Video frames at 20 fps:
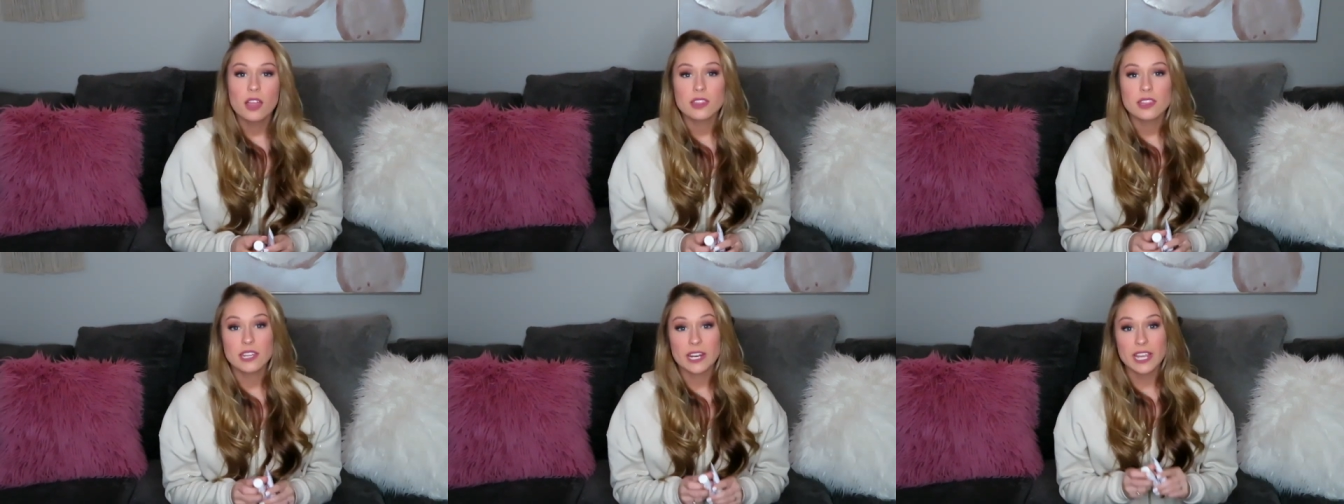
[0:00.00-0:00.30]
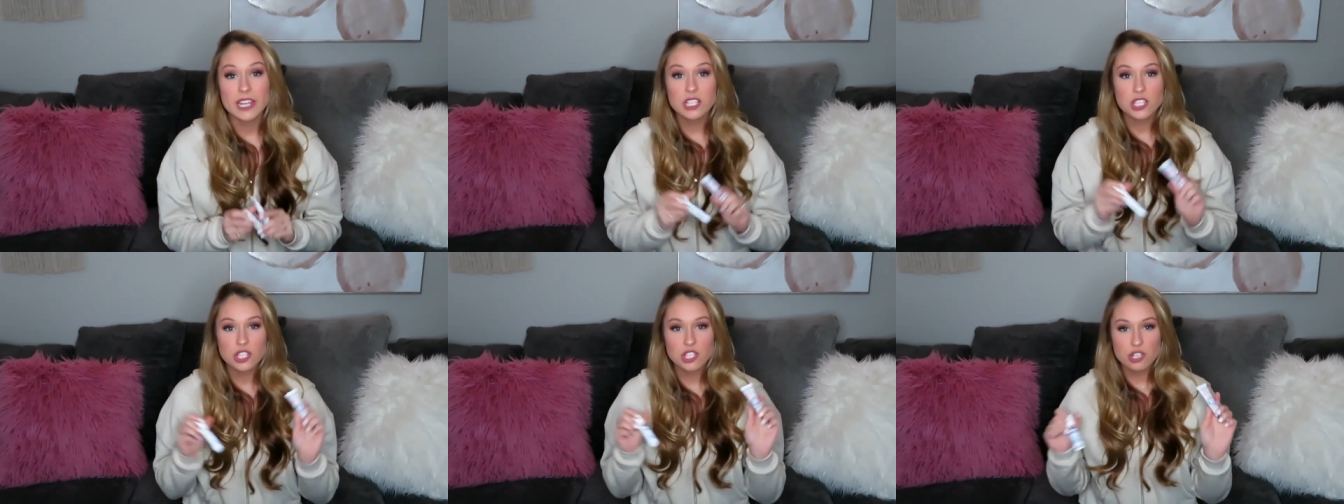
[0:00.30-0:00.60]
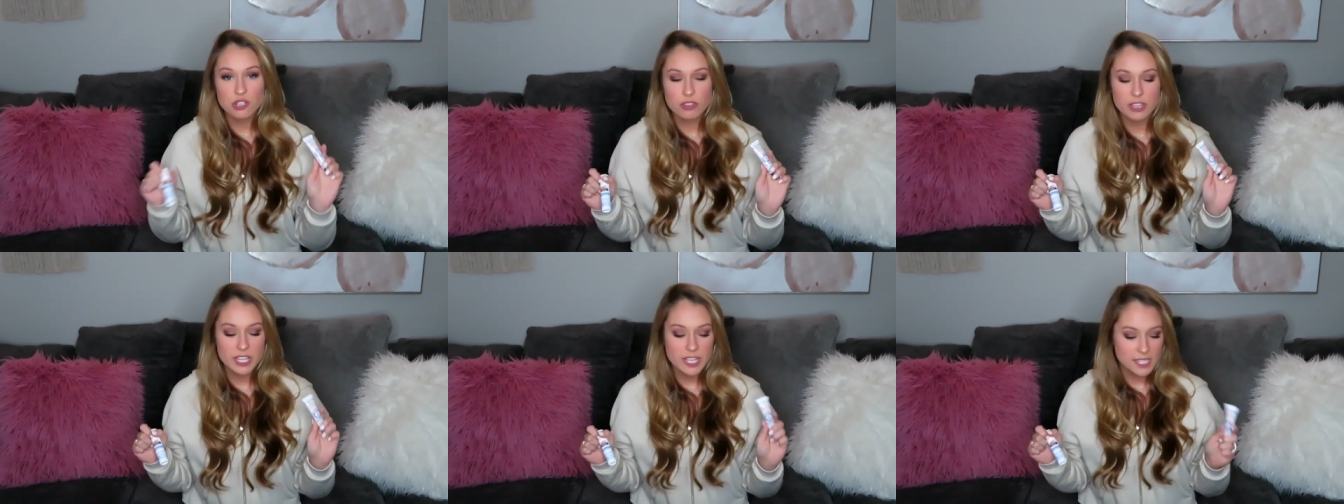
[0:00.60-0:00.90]
The next
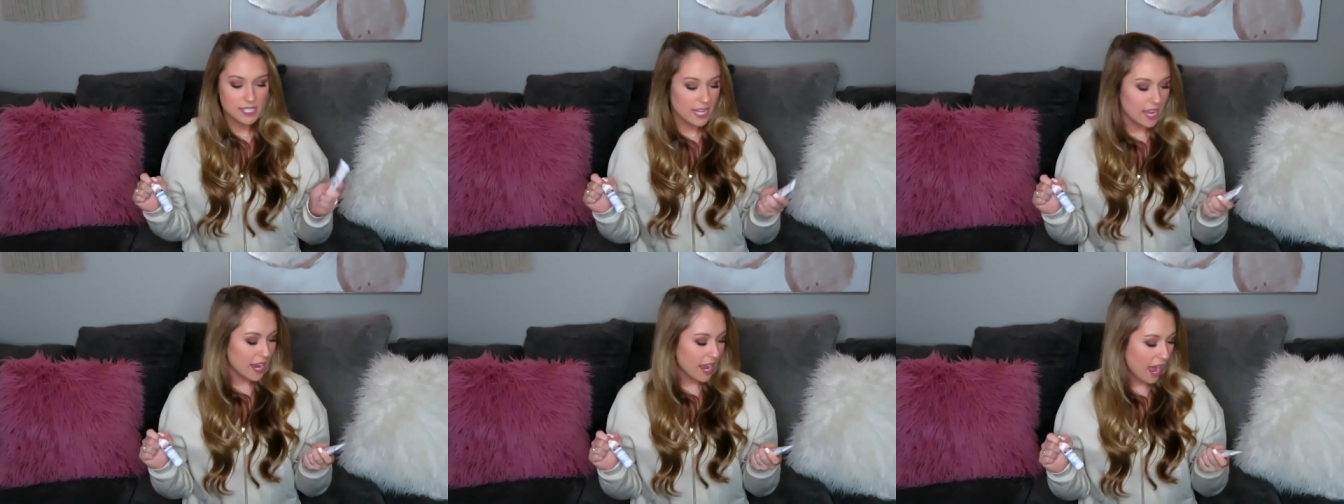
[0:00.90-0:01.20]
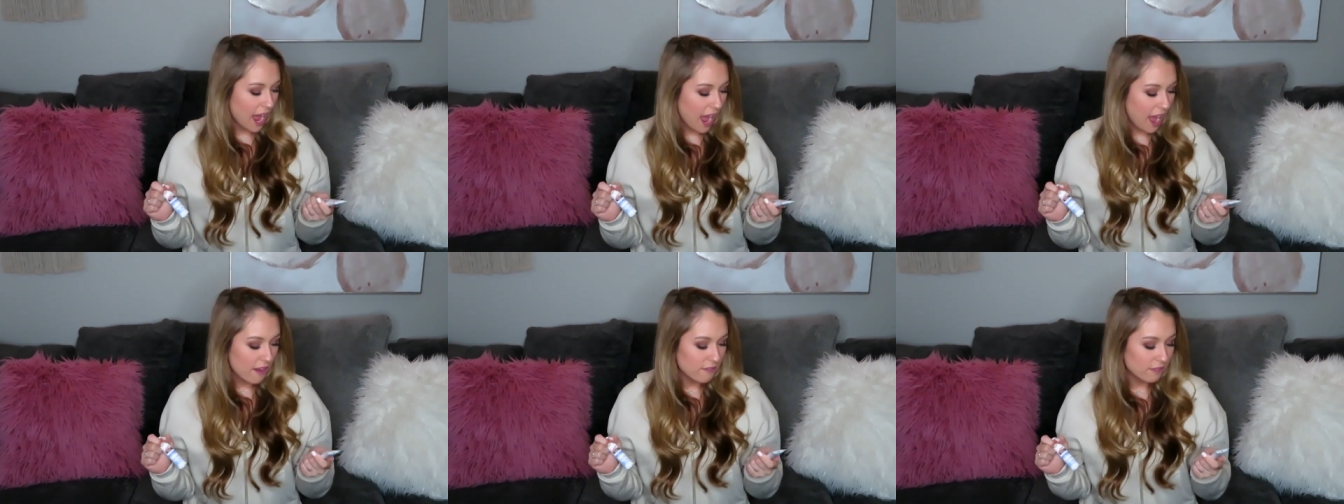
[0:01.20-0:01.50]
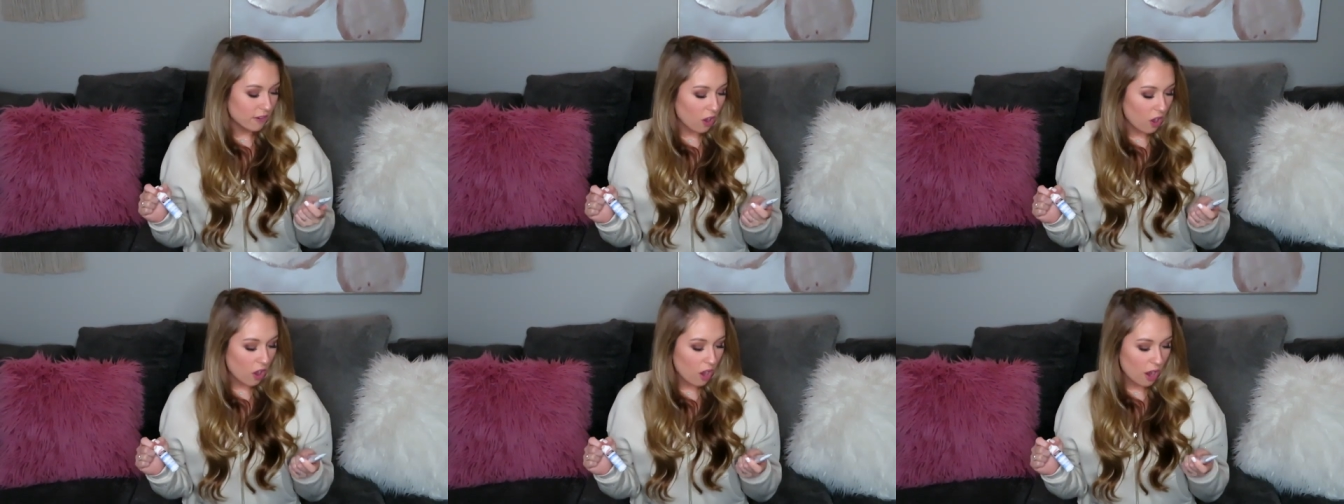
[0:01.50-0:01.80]
2 things I
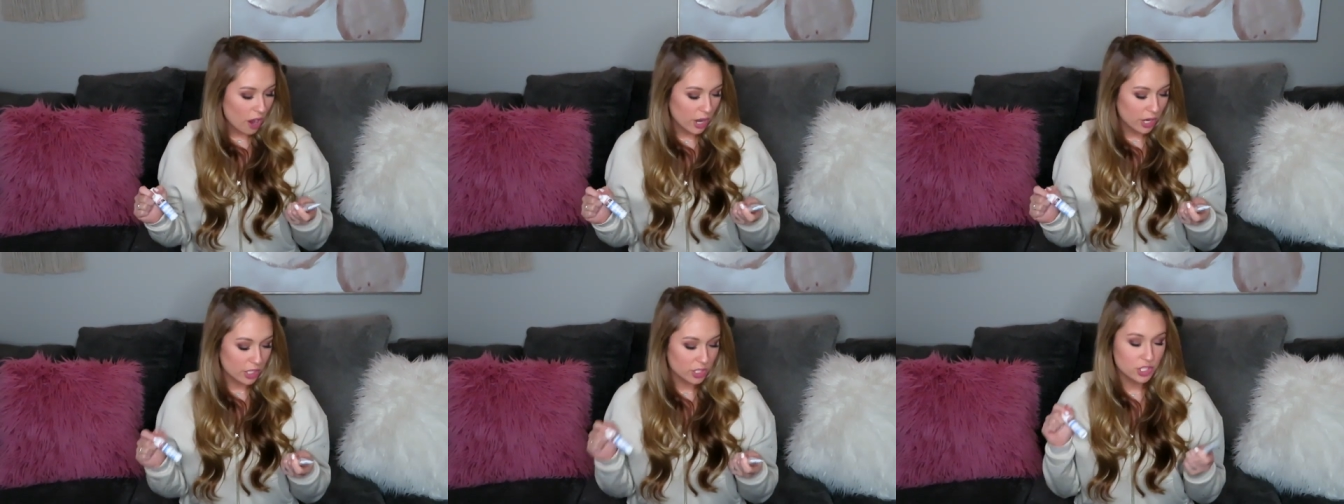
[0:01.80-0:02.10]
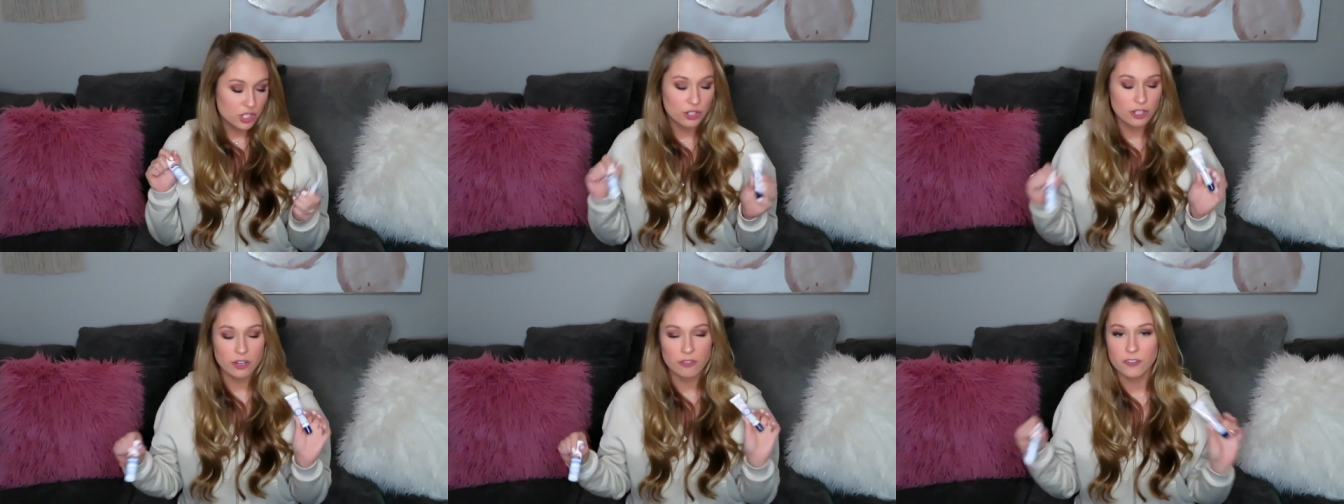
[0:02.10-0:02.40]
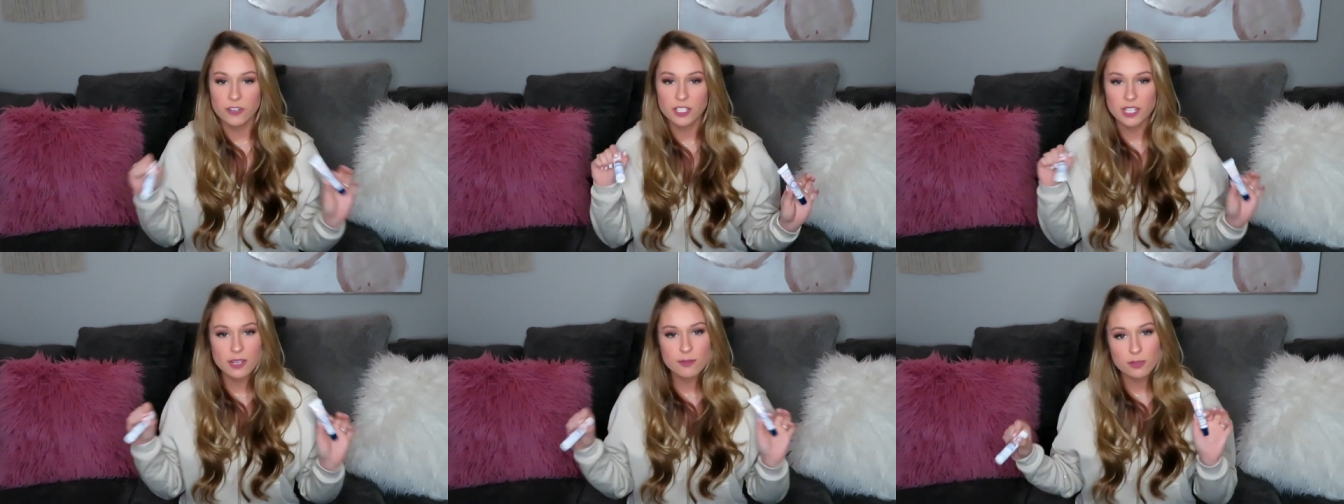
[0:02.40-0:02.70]
have are 2
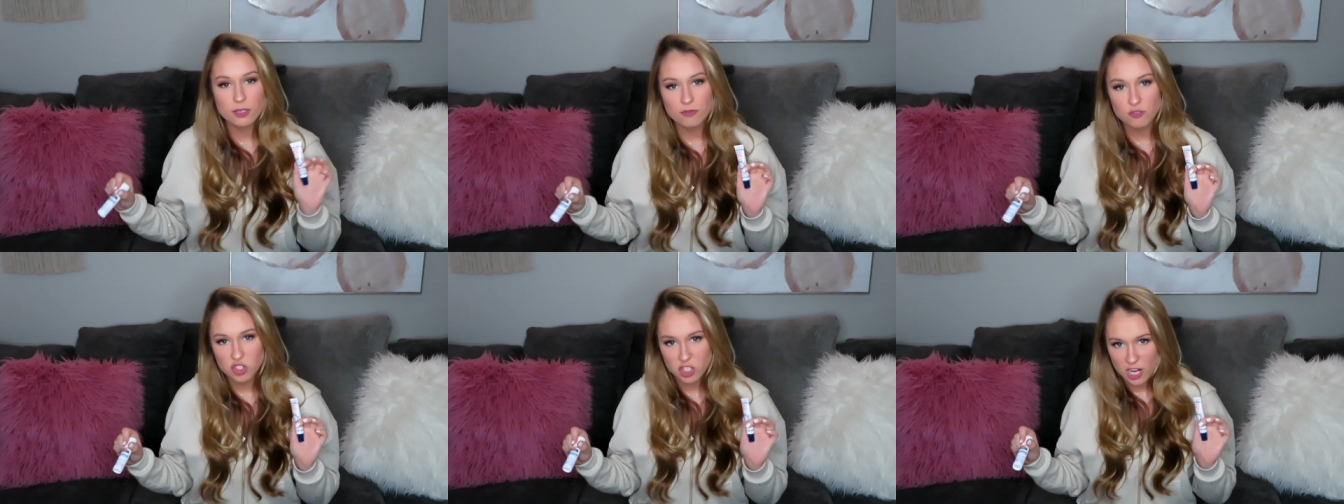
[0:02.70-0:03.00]
different types of